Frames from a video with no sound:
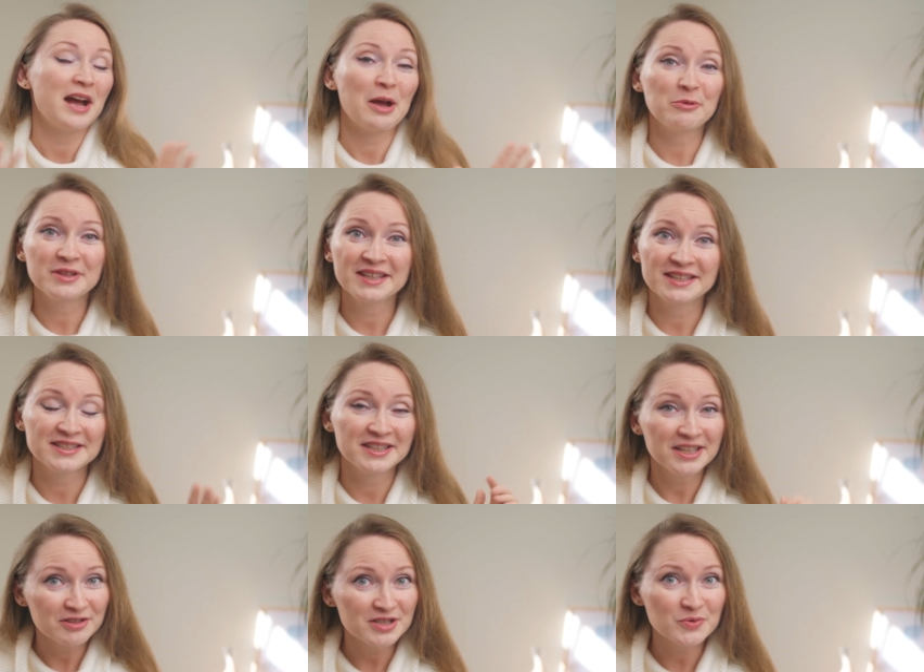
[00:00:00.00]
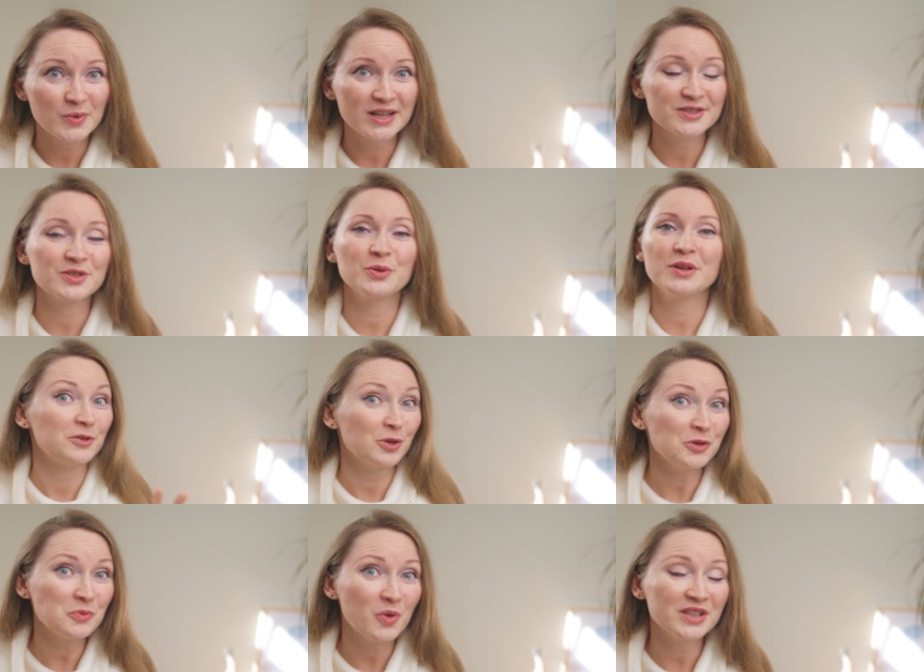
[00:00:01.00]
I will link it here as well, so if you
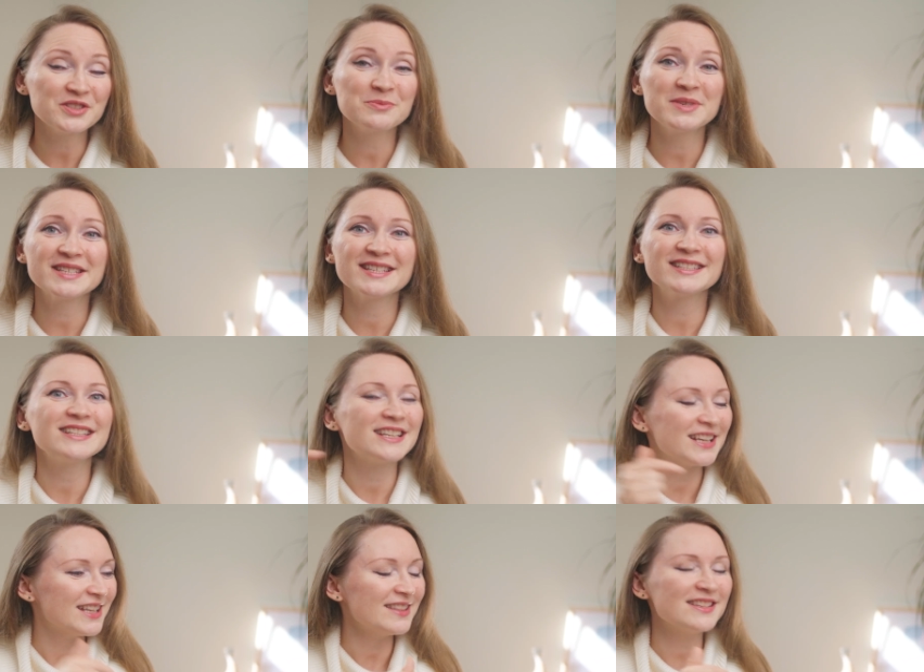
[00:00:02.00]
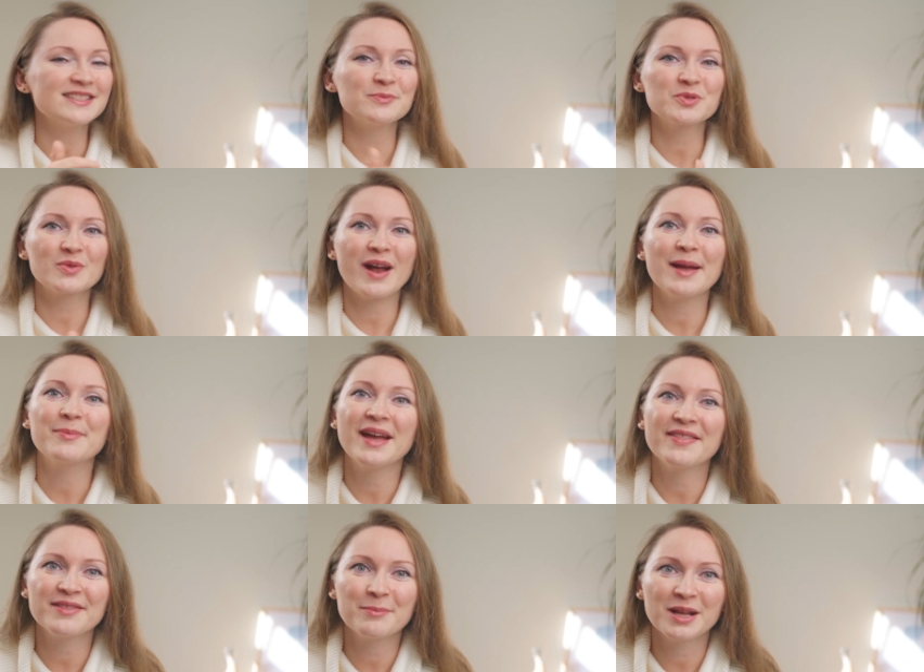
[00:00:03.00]
don't want to miss it, hit the subscribe
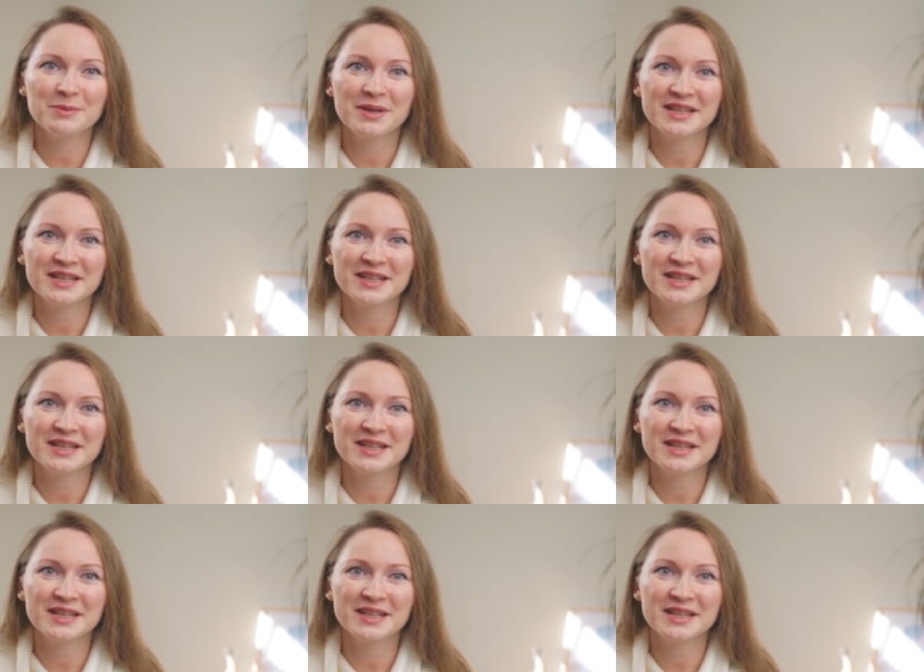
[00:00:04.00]
and the bell